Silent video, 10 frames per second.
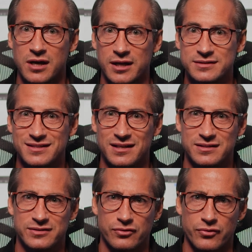guts and
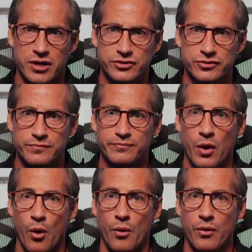discretion.
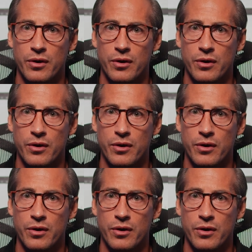Oh,